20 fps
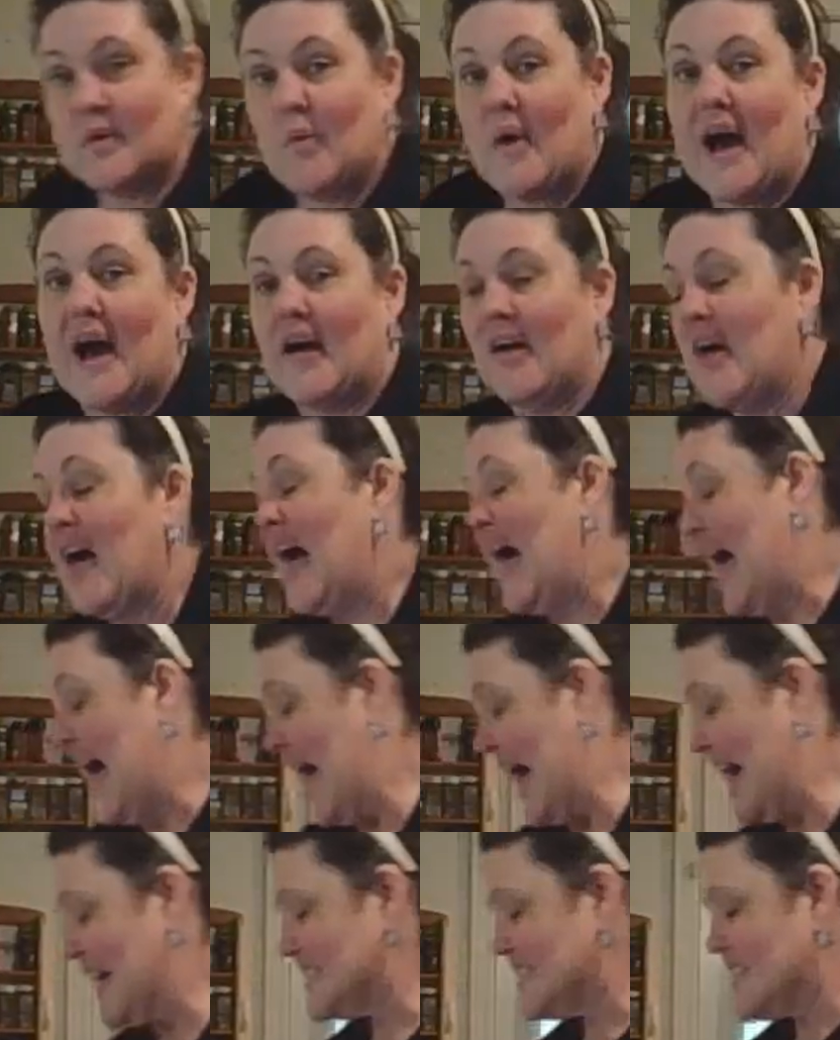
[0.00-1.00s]
a while,
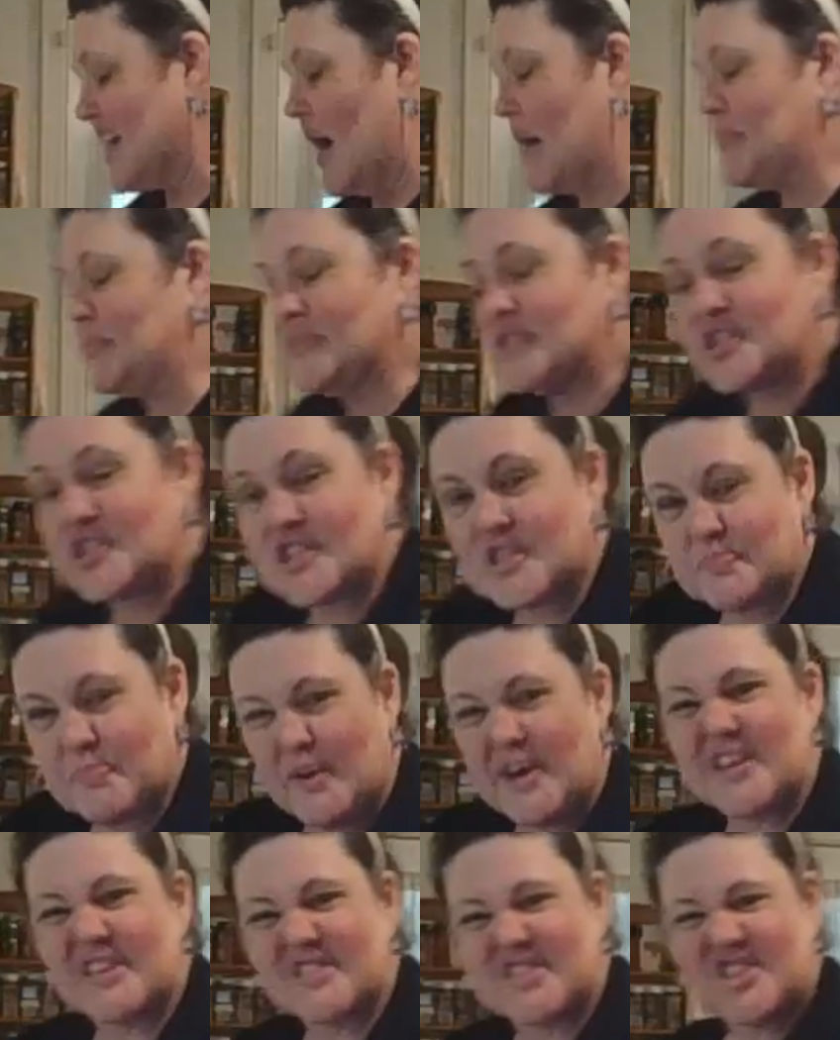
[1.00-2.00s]
I stop and just
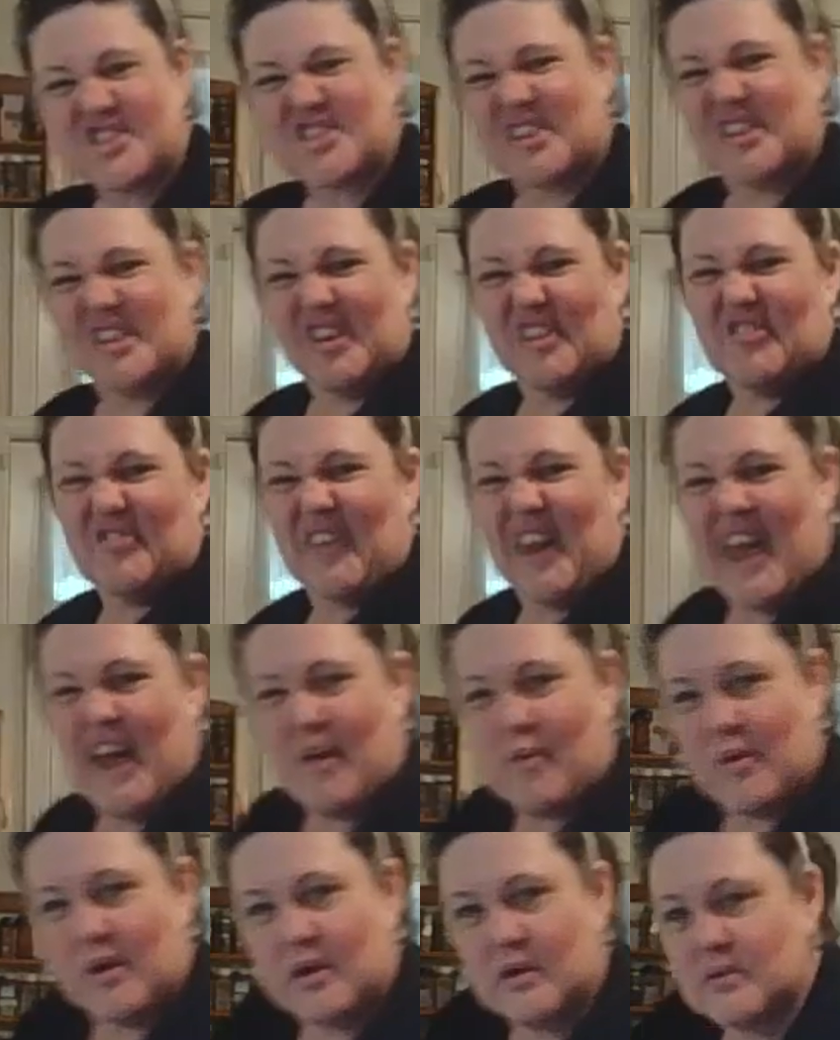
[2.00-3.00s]
sprinkle just a little
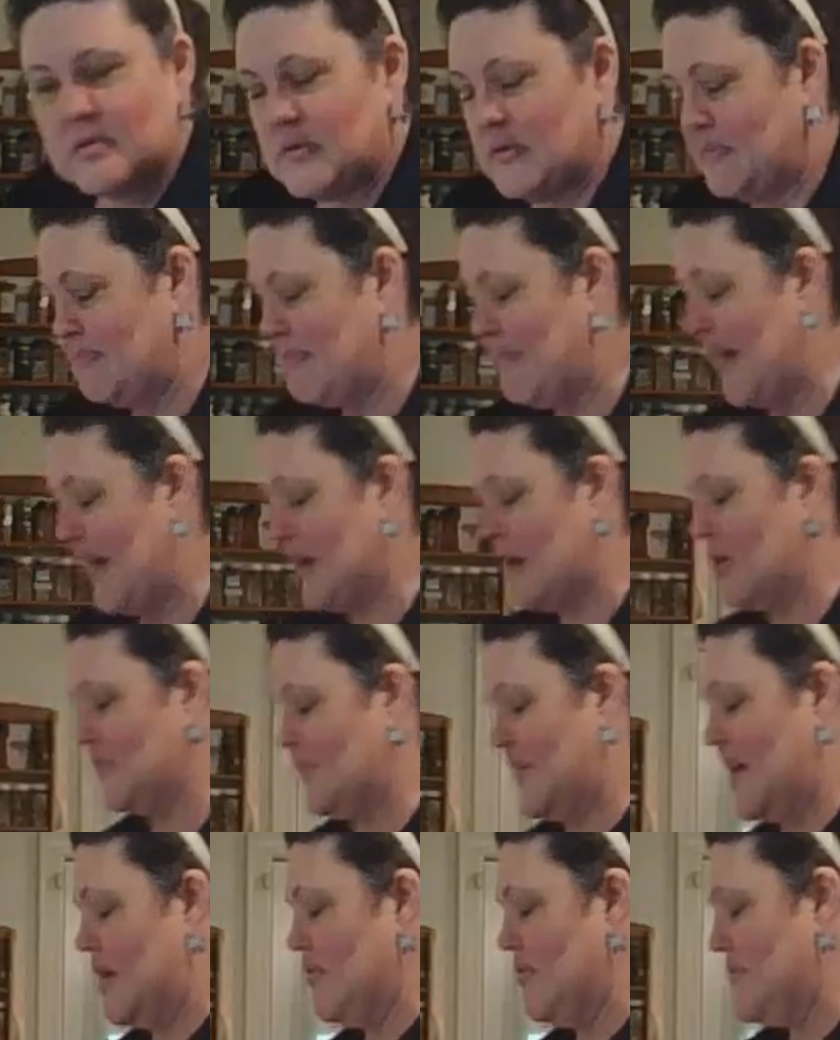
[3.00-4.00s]
flour back on
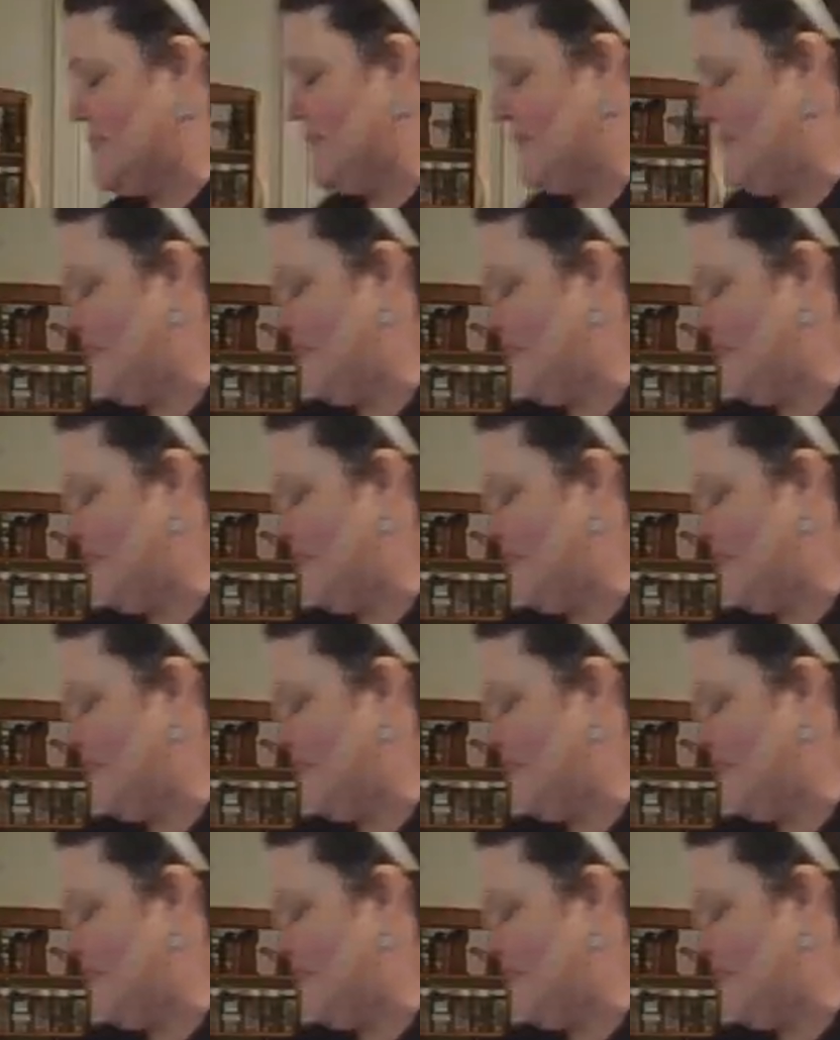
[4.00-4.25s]
there.